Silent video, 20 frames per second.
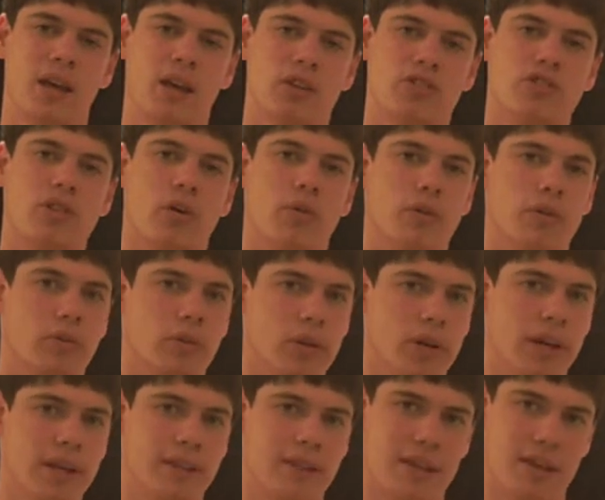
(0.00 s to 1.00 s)
So you
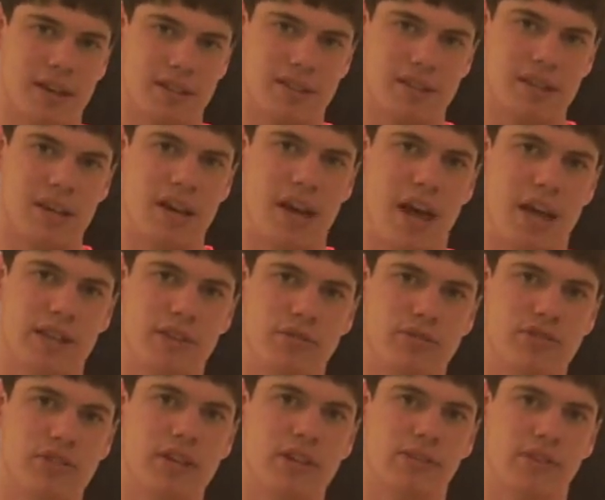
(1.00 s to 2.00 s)
look at this, and you
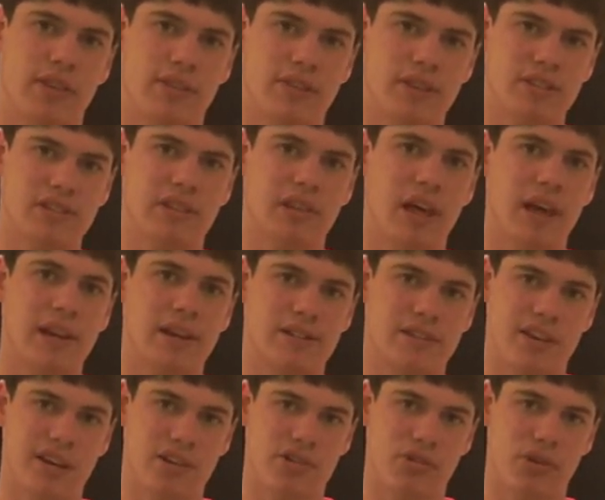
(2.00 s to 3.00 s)
see that this light
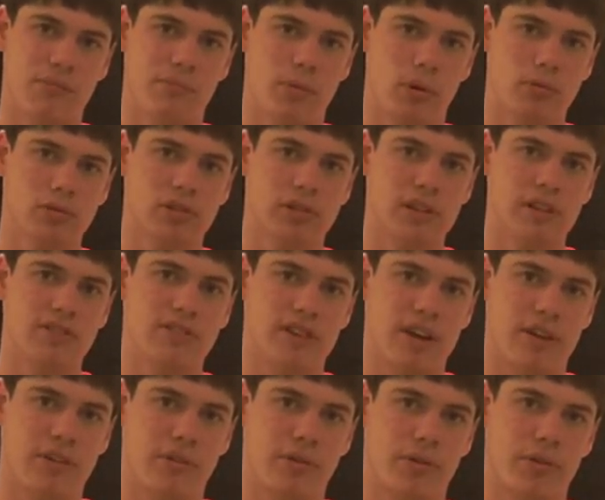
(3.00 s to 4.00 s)
is actually mostly
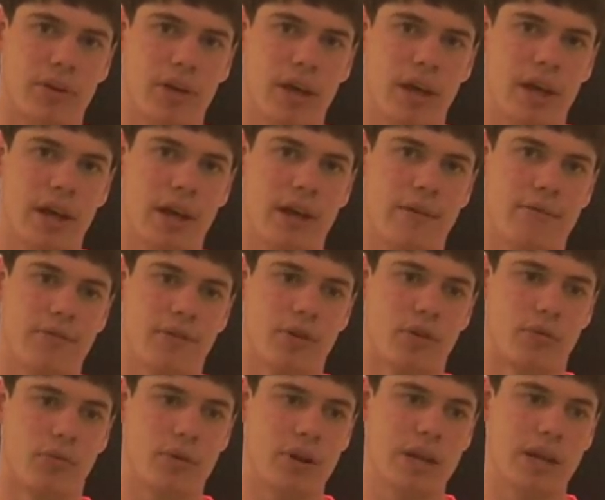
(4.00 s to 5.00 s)
centered in the
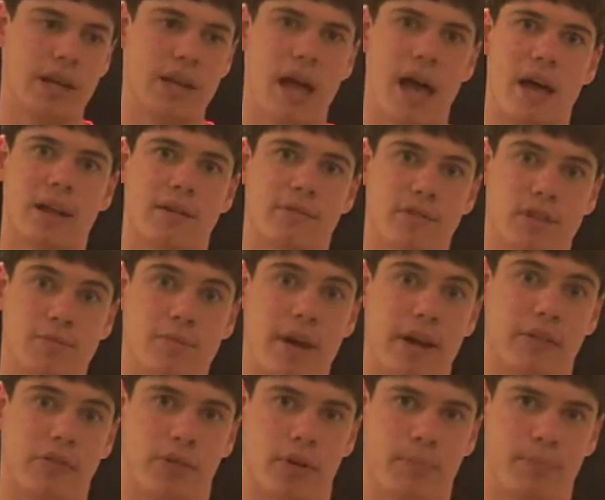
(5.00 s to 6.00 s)
green end of the
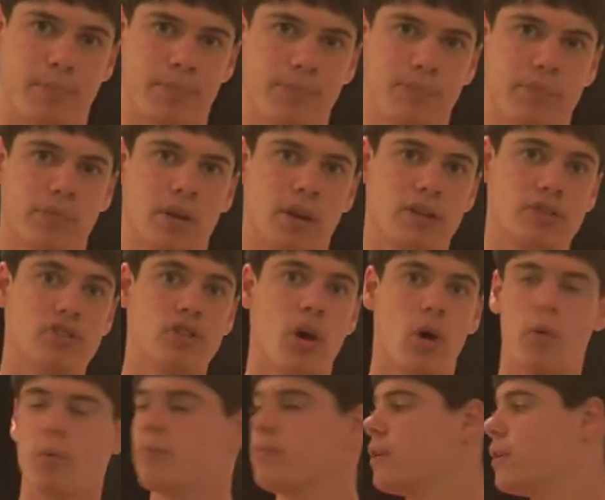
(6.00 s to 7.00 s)
spectrum.
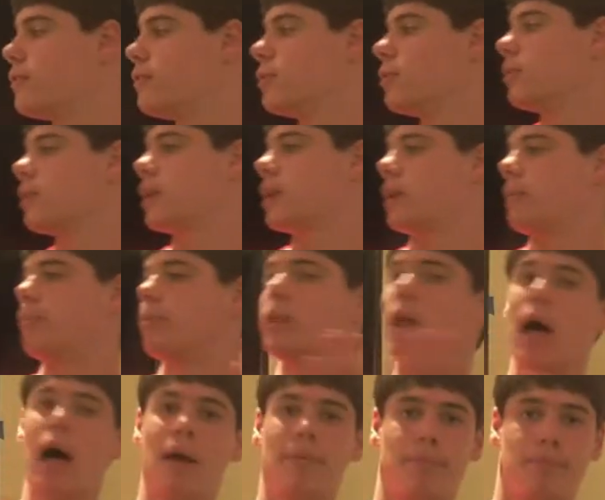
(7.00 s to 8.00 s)
So if you look at a
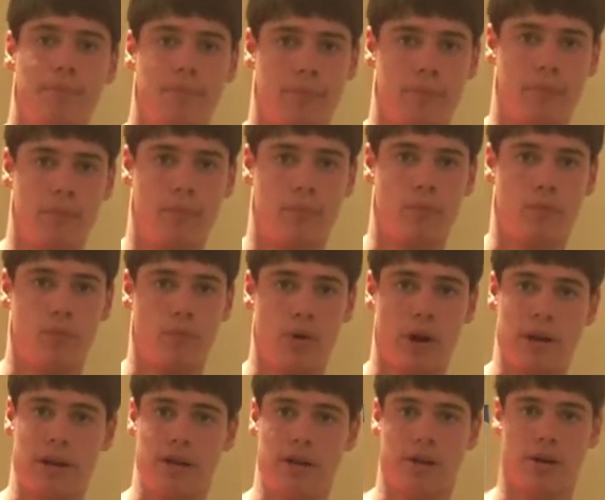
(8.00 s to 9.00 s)
plot
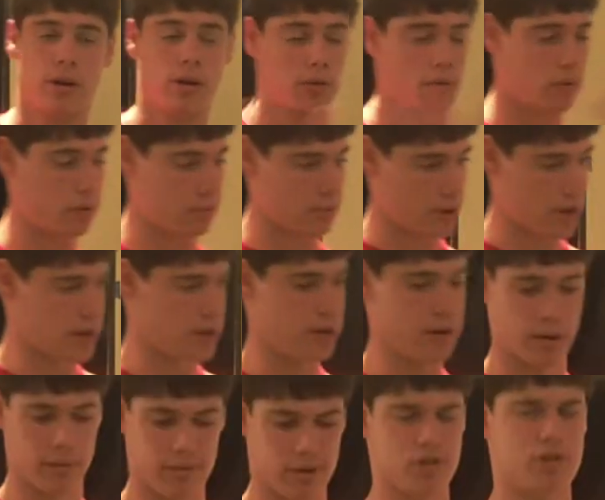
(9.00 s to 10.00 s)
right here, or right
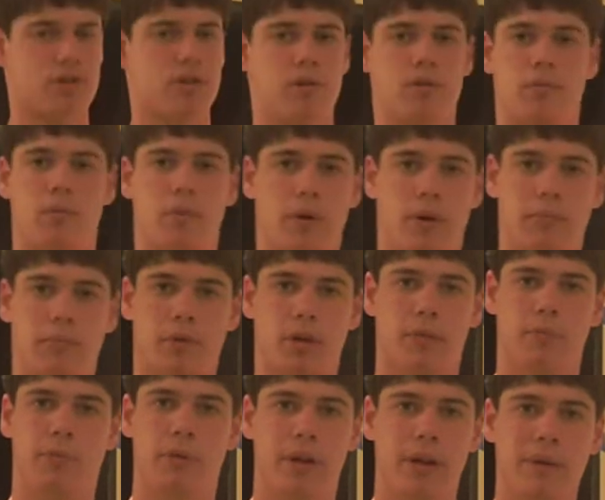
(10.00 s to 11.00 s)
here, I'm not sure where I'm
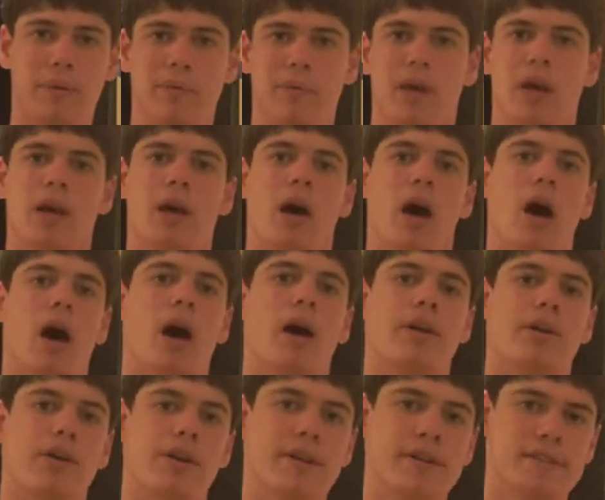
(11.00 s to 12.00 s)
going to put it,
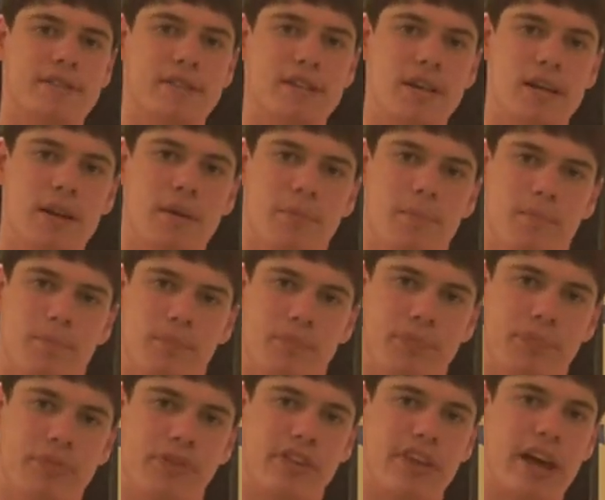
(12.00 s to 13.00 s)
you're going to see
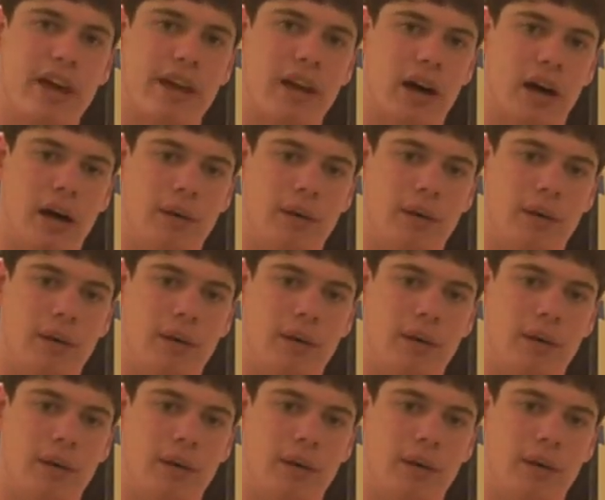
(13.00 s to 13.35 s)
that